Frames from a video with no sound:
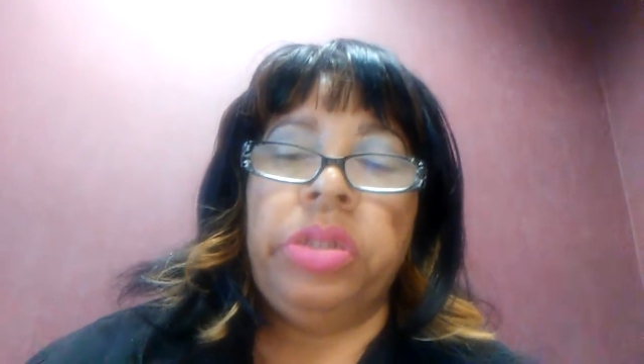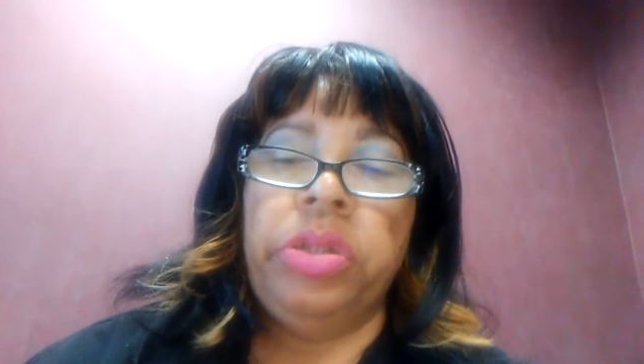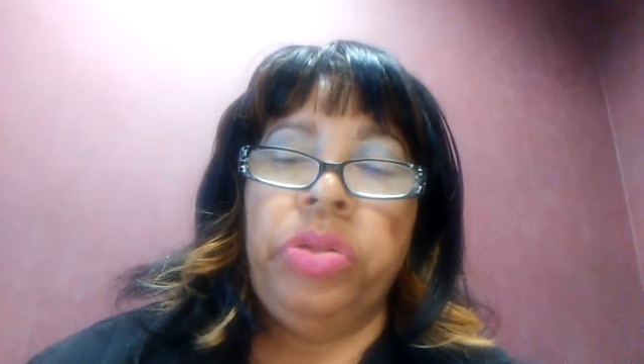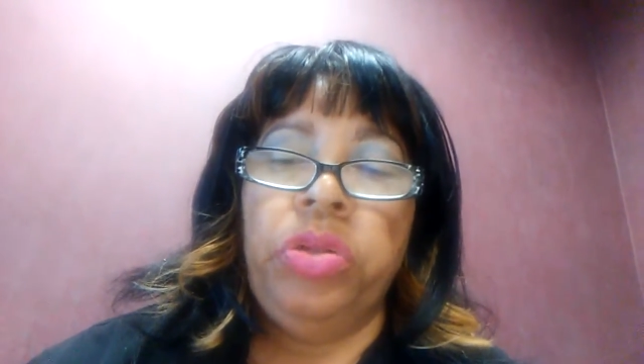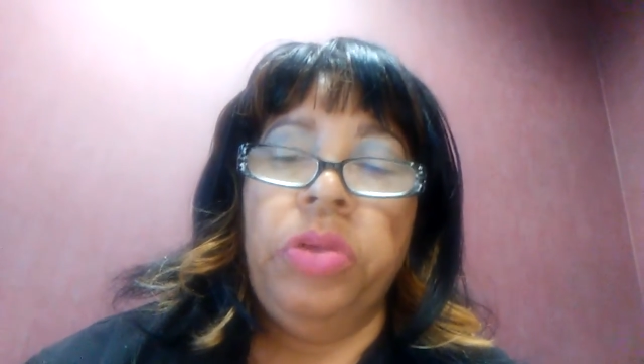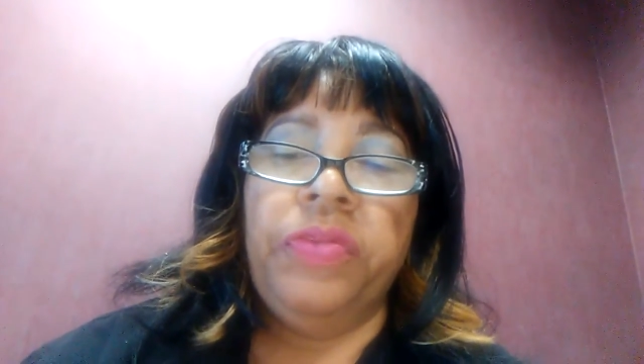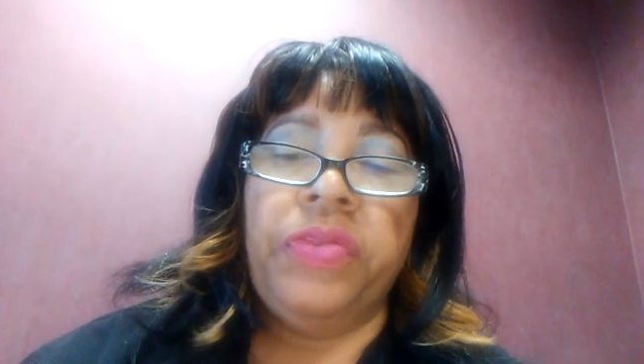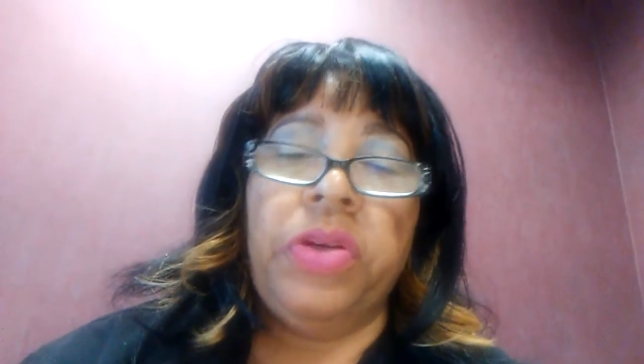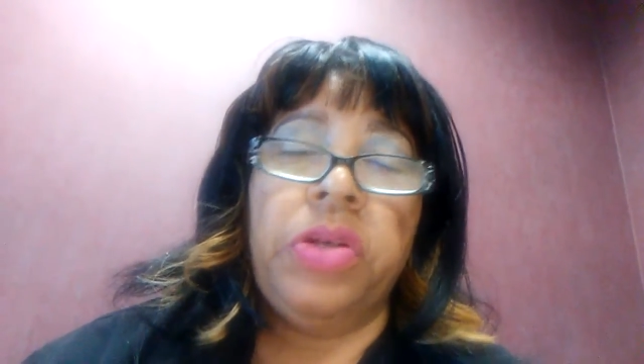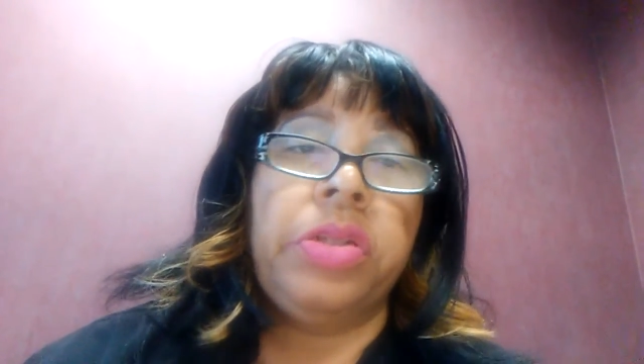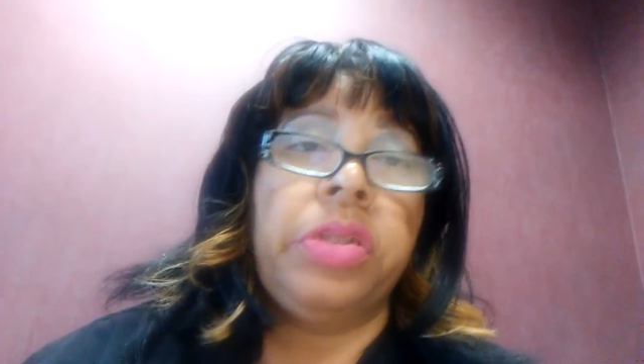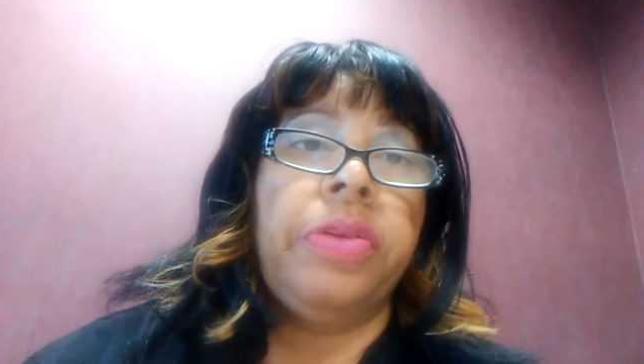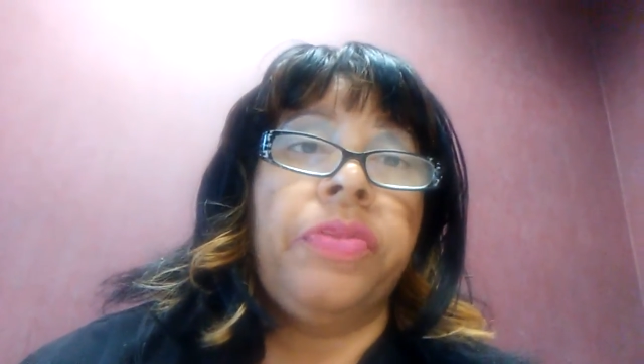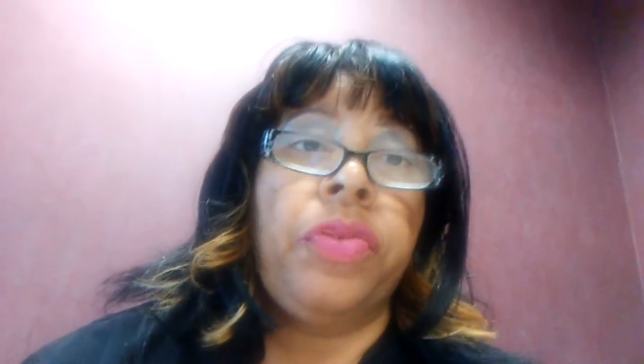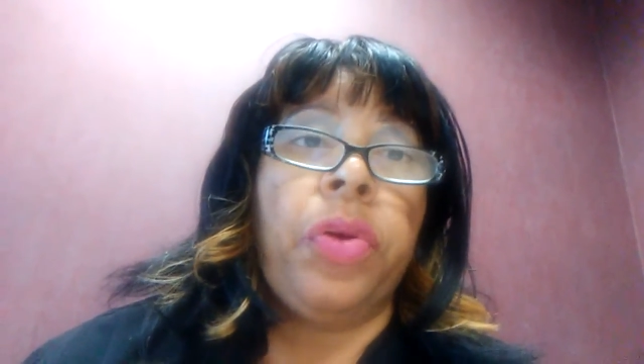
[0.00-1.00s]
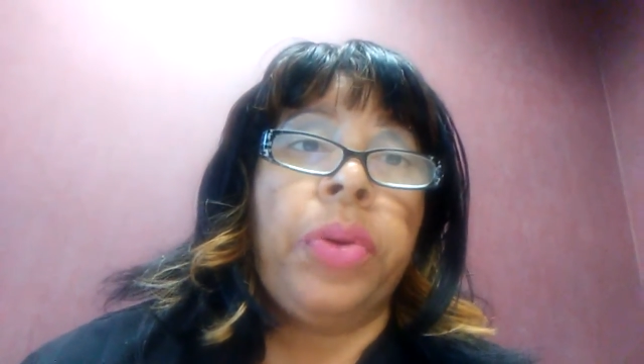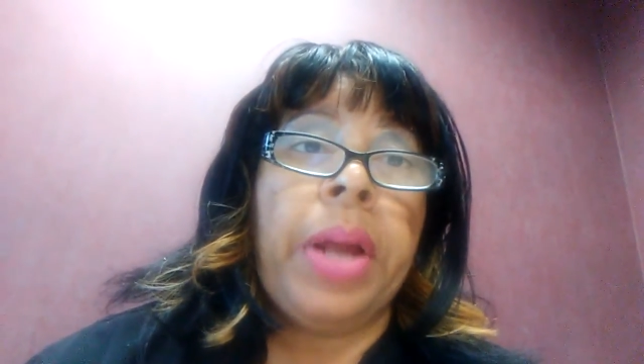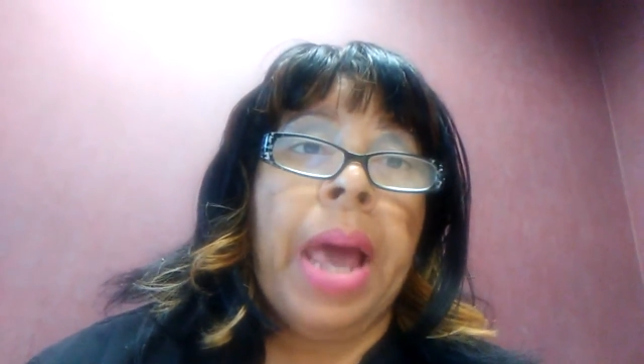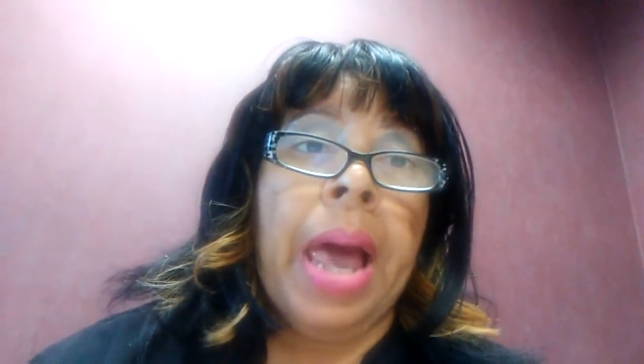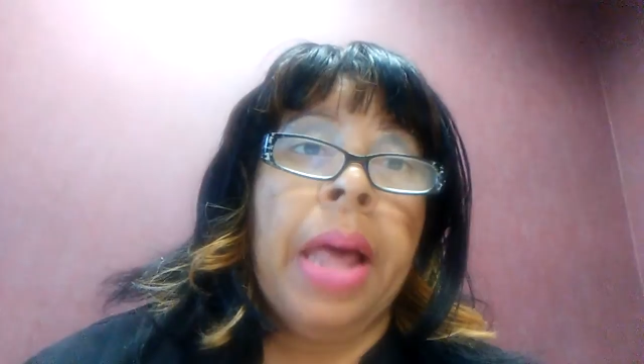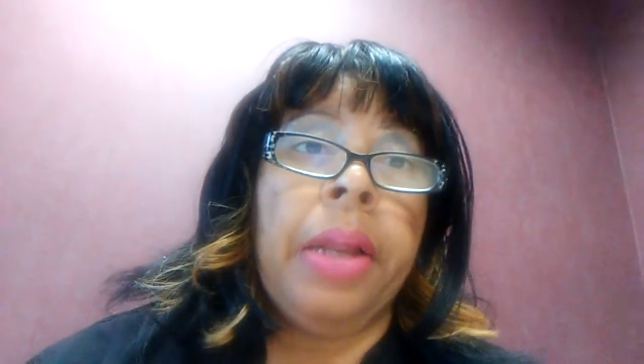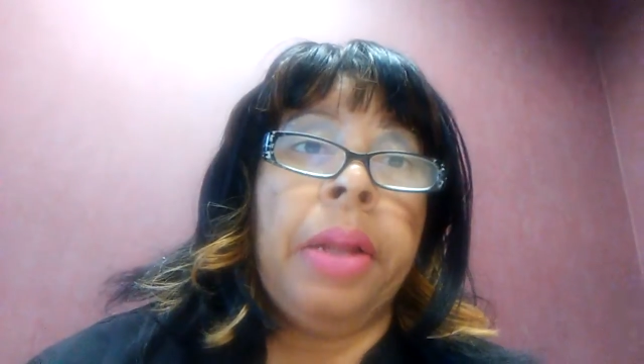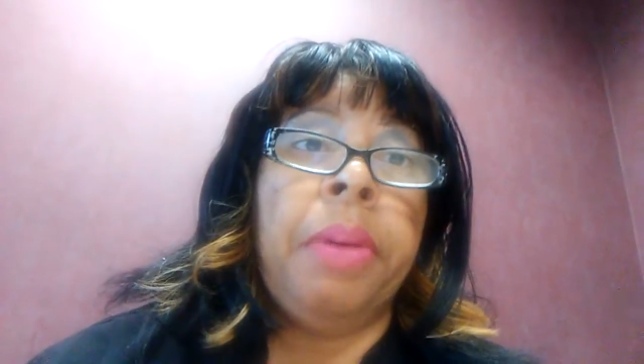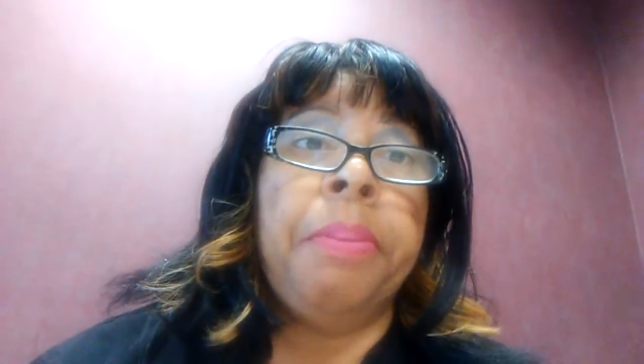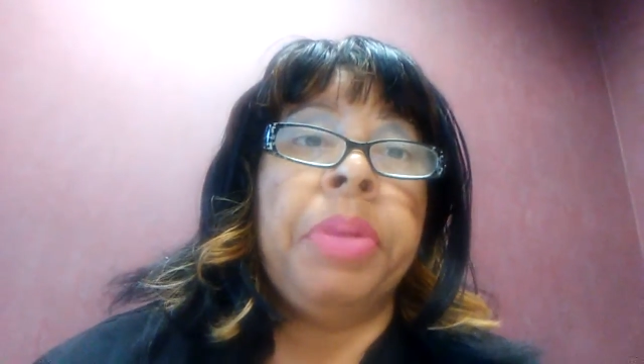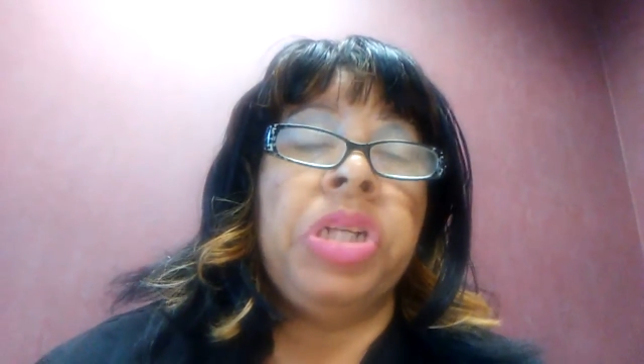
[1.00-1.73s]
to University of Rhode Island,